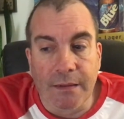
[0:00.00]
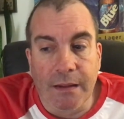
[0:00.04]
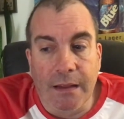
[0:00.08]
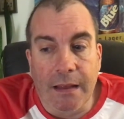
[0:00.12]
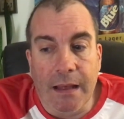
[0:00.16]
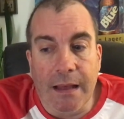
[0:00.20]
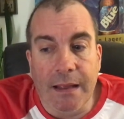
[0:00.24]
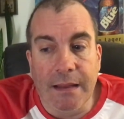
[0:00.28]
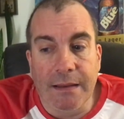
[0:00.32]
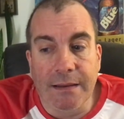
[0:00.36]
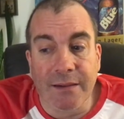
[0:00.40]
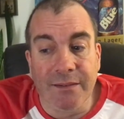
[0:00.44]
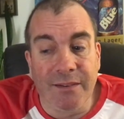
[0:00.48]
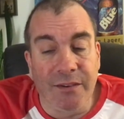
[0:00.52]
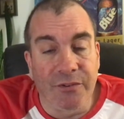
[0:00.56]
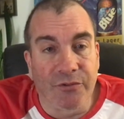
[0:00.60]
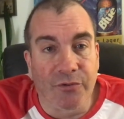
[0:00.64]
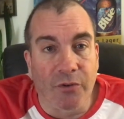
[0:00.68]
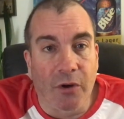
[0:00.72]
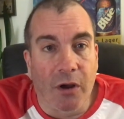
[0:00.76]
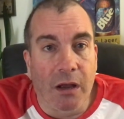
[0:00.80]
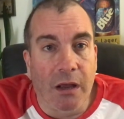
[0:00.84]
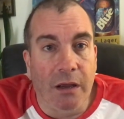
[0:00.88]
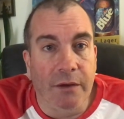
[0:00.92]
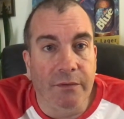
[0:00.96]
And he doesn't
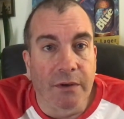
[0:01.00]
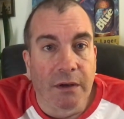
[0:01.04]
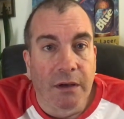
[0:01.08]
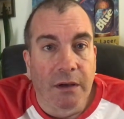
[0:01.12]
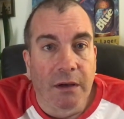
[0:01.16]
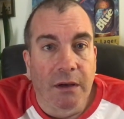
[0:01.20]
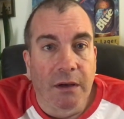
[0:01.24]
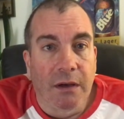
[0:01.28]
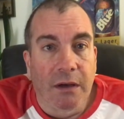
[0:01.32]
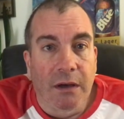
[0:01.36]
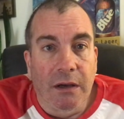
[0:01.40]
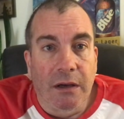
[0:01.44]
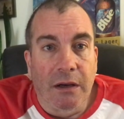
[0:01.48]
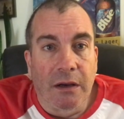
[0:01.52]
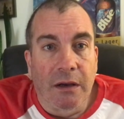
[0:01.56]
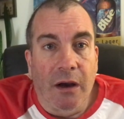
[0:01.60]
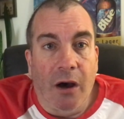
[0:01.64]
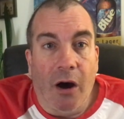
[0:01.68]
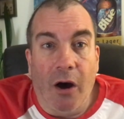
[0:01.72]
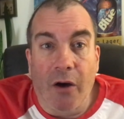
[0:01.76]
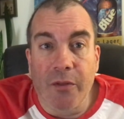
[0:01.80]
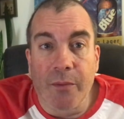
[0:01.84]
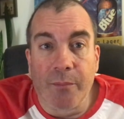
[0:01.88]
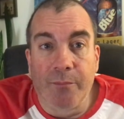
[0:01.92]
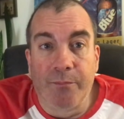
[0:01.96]
drive.
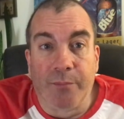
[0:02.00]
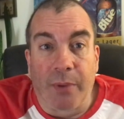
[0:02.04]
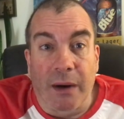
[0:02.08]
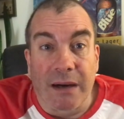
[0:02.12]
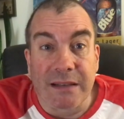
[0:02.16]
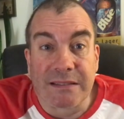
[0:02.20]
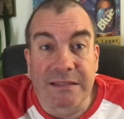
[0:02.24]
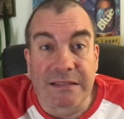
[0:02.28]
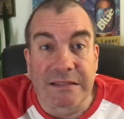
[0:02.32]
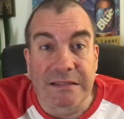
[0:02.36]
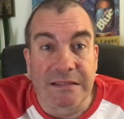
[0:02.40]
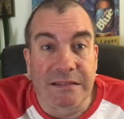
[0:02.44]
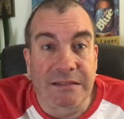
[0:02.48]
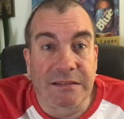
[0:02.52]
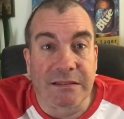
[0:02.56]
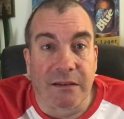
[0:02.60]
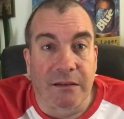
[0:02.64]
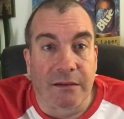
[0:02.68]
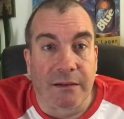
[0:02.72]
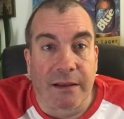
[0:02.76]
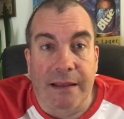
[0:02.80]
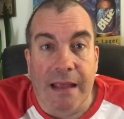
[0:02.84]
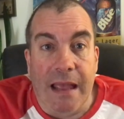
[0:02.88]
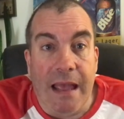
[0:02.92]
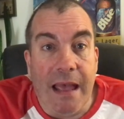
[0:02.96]
All the buses are
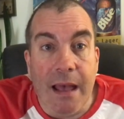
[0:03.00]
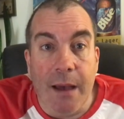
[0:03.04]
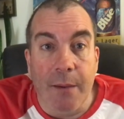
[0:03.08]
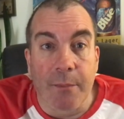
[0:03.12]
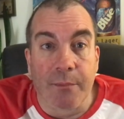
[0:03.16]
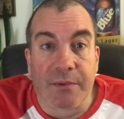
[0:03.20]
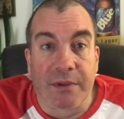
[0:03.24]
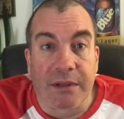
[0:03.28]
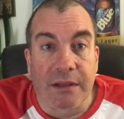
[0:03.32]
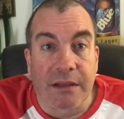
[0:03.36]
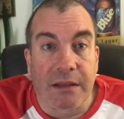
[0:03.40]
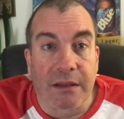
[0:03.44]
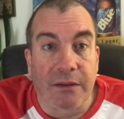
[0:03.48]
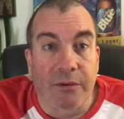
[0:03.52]
like empty.